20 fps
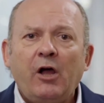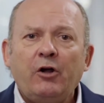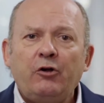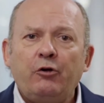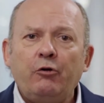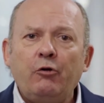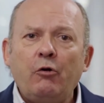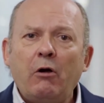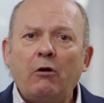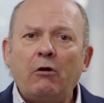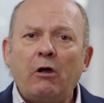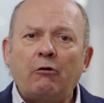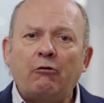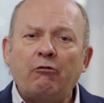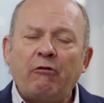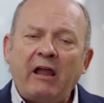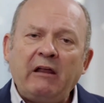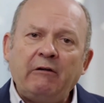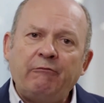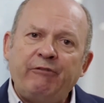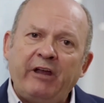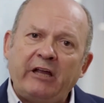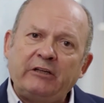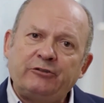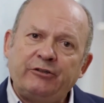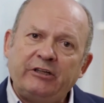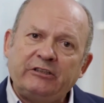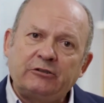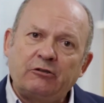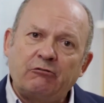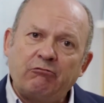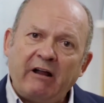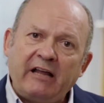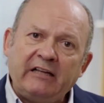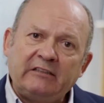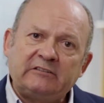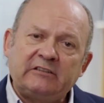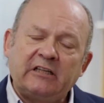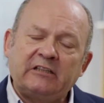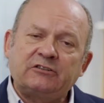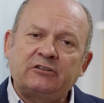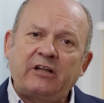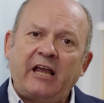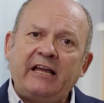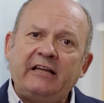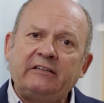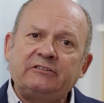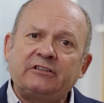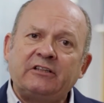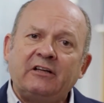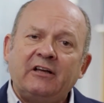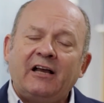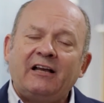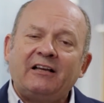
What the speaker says: to great victories, great success,